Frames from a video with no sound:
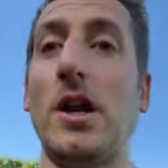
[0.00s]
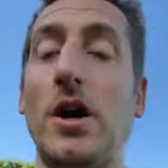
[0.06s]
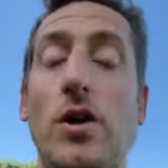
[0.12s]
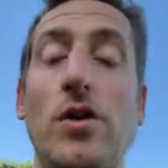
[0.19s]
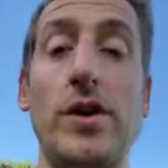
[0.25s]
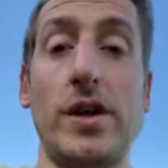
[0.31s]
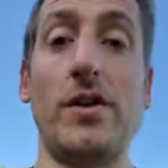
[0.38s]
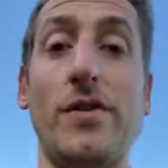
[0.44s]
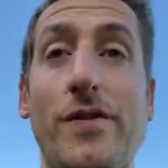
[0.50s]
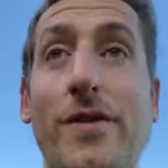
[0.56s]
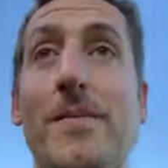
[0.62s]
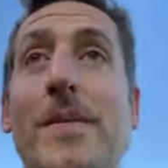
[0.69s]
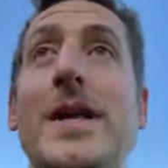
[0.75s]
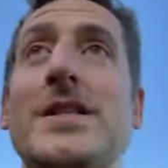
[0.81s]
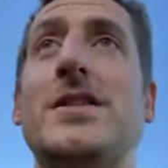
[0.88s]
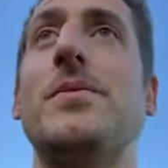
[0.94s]
Lowering your
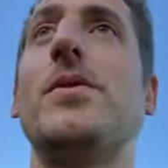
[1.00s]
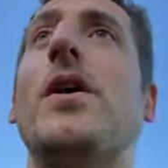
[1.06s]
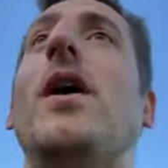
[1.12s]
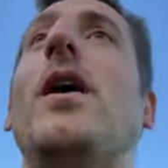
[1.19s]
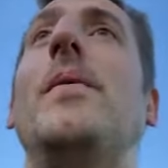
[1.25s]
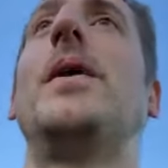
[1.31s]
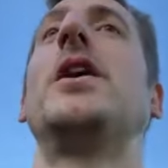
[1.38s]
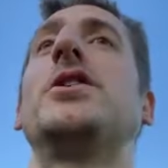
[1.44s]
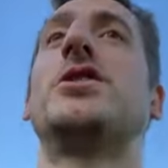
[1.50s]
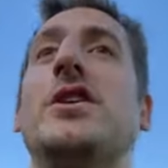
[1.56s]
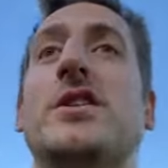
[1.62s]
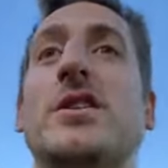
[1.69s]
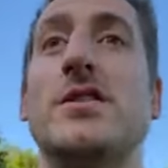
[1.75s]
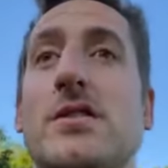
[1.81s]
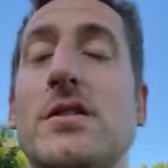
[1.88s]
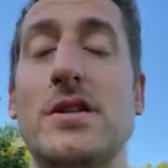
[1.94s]
fermentable
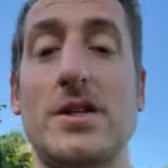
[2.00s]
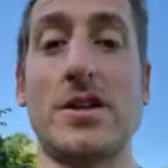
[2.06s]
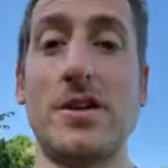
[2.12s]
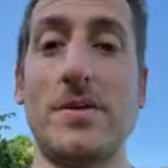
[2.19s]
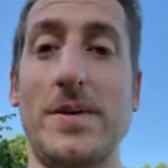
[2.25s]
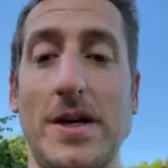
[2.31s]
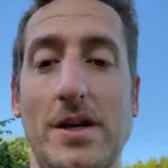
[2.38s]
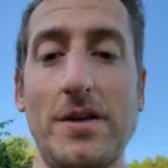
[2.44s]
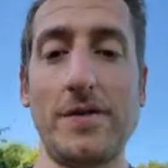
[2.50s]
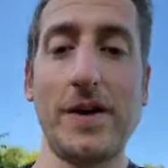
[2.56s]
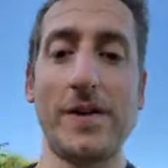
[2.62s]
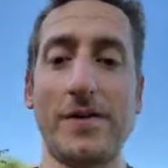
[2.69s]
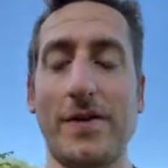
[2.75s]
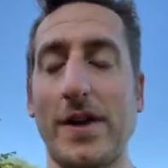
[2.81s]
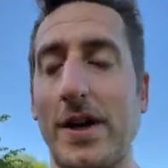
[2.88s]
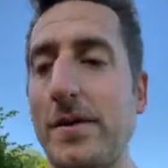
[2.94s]
carbohydrates is going to be a good
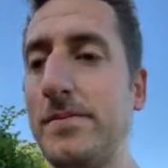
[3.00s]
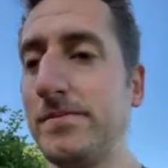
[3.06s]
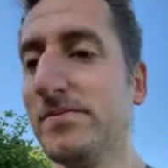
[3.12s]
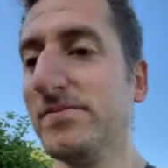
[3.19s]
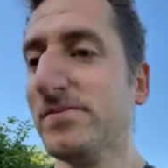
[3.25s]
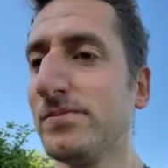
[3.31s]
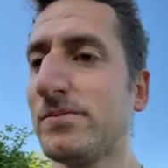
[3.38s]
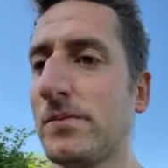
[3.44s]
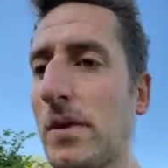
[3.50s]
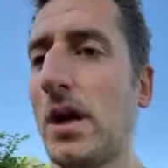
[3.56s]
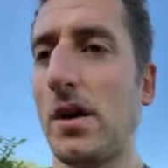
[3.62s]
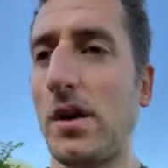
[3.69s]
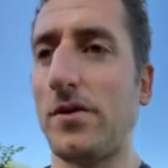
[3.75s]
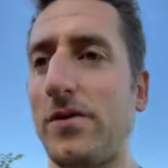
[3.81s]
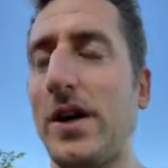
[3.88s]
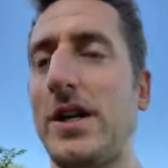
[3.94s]
thing for that.
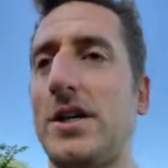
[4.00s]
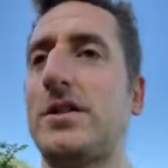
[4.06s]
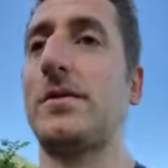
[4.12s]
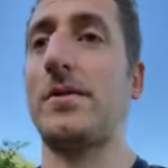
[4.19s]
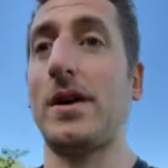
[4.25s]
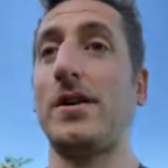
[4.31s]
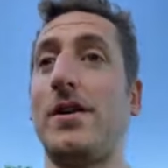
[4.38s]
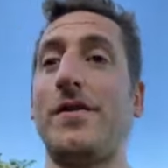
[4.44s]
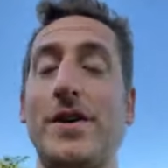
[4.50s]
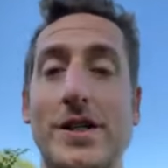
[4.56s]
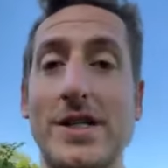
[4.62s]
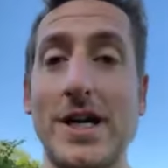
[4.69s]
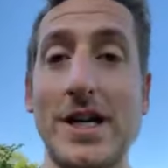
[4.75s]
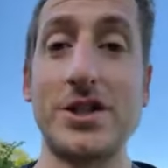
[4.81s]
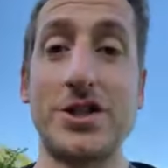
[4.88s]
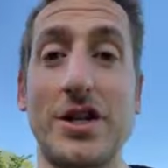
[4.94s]
Really, as I'm going off
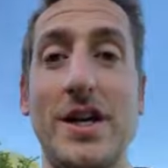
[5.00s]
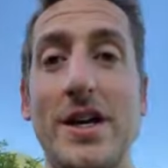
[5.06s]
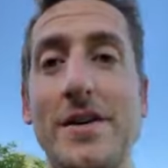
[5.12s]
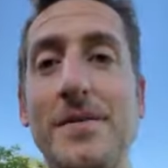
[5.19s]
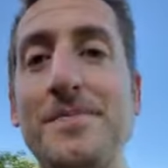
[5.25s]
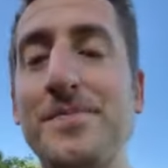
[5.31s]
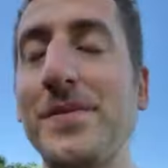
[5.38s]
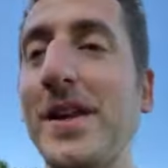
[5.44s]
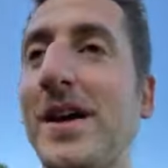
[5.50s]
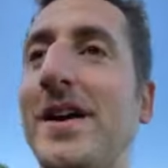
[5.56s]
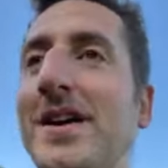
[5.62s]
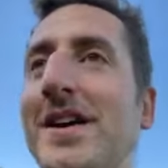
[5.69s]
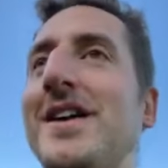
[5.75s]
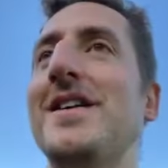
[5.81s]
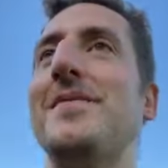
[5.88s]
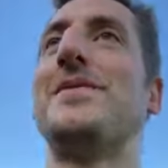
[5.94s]
on the tangent here,
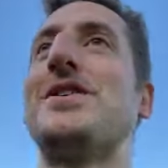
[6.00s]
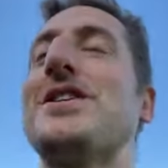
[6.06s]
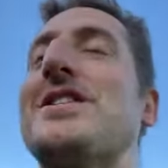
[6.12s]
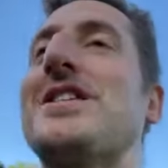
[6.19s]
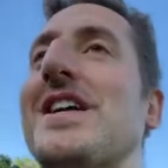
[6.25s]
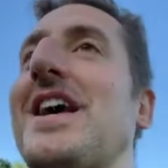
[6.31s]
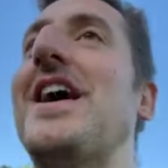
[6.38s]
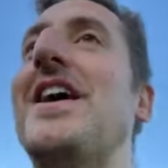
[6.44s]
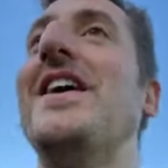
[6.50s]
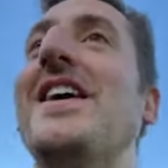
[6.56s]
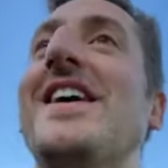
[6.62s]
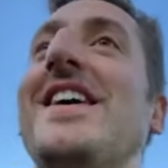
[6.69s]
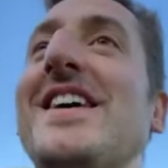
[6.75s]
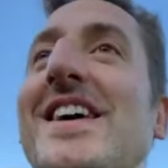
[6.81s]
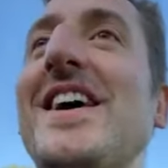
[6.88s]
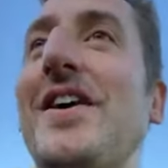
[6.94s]
but just
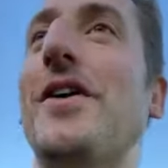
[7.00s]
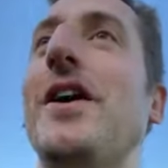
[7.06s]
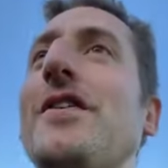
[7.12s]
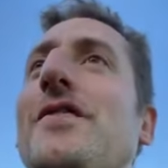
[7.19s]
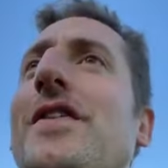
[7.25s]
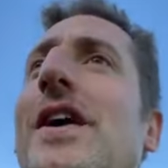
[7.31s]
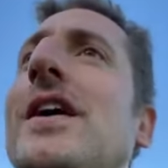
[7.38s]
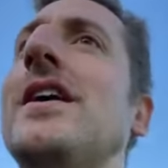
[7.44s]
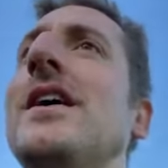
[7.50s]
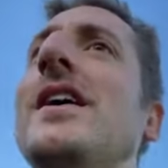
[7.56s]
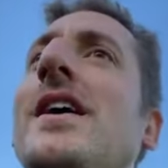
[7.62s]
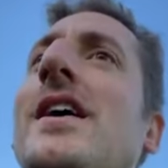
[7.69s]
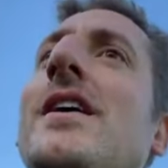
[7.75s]
to go over